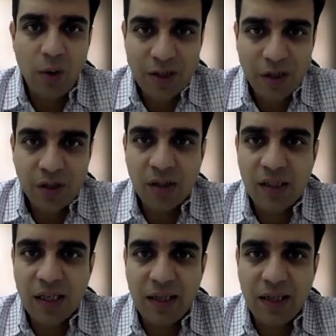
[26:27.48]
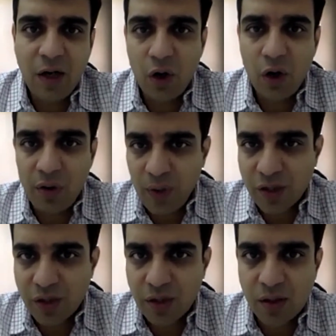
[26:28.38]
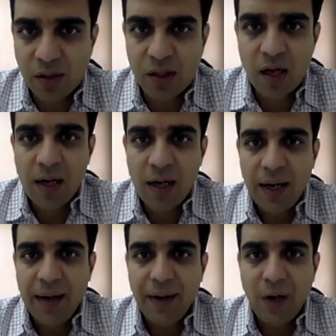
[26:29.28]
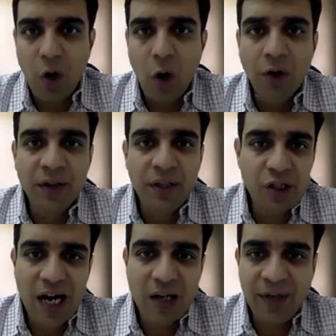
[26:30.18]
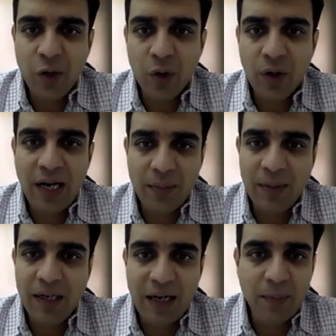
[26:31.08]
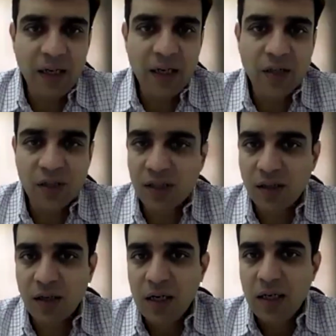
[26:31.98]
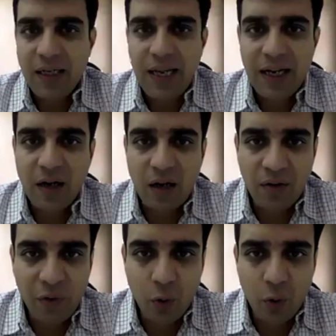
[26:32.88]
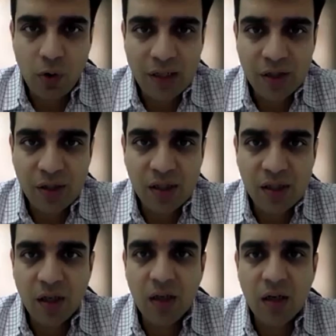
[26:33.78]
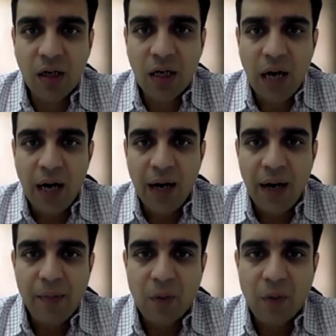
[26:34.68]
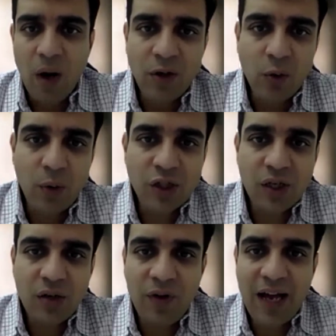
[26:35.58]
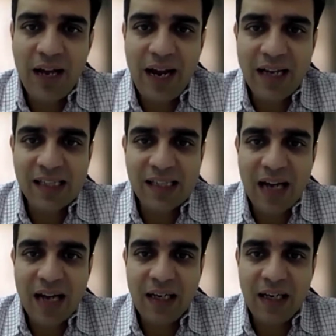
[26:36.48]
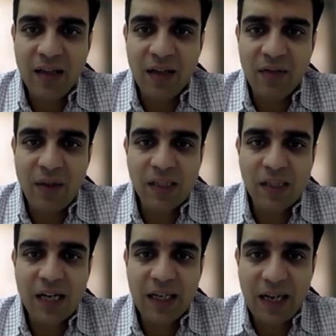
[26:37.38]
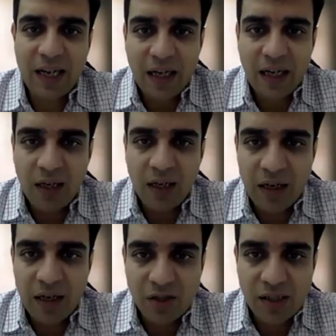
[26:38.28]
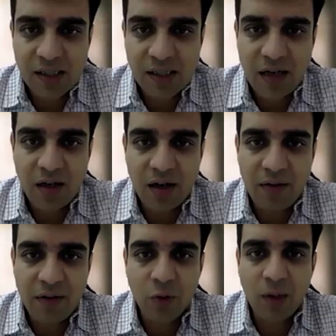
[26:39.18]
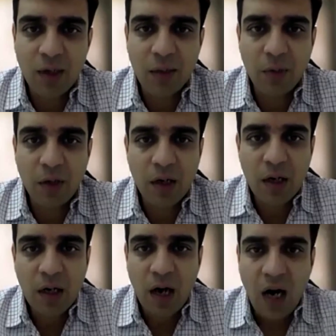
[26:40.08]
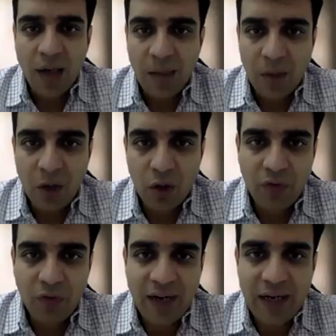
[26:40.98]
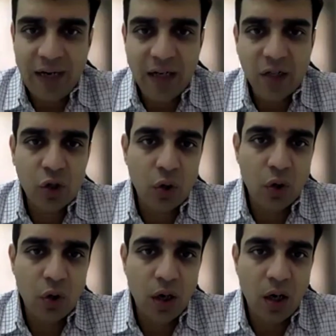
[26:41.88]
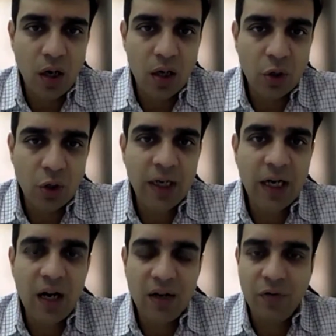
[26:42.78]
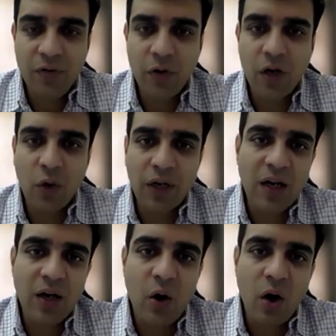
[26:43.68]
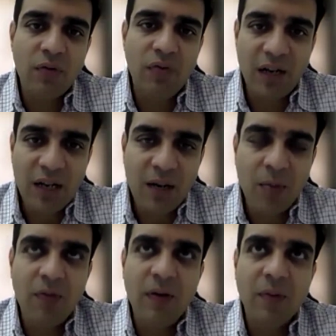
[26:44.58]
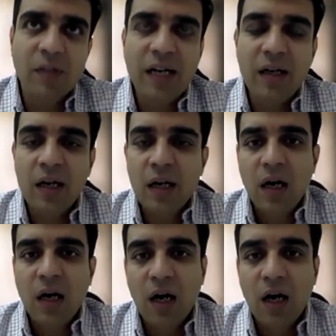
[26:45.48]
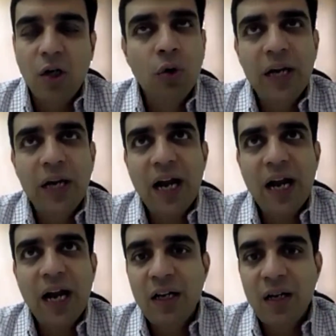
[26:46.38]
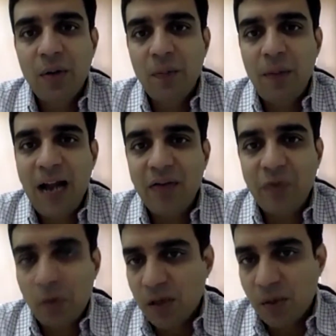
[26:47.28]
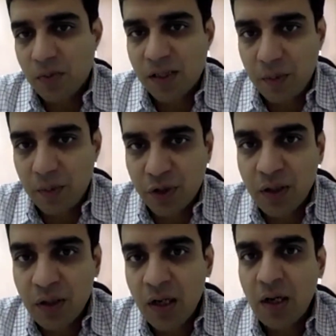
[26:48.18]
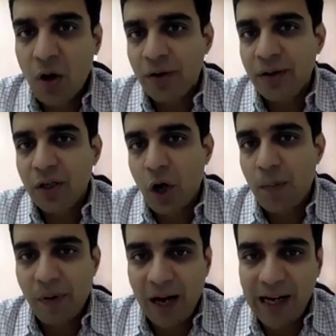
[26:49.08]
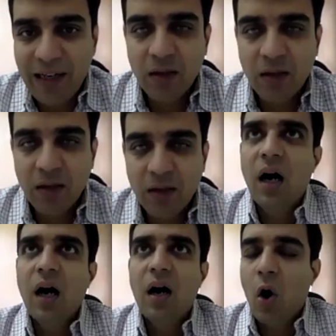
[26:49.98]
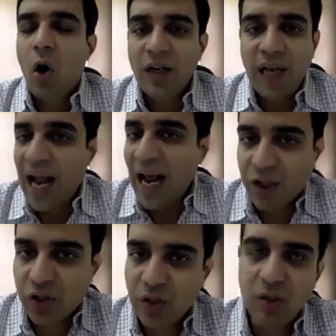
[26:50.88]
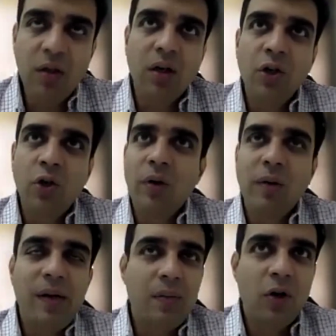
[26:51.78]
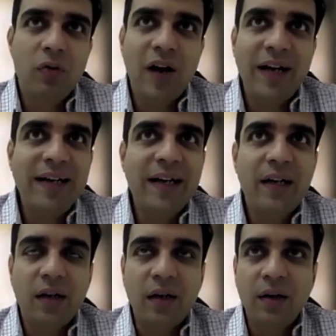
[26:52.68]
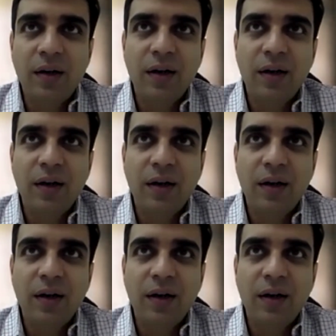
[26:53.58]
questions, and there are a lot of questions on the chat window. Let me just take a few questions here. One question: where exactly in the website can I get the industry standard revenue multiple? Unable to find it. So, Tulika, if you are looking on Fundenable website, look at Fundenable platform subscription on the top right. On Traction, you will be able to find it,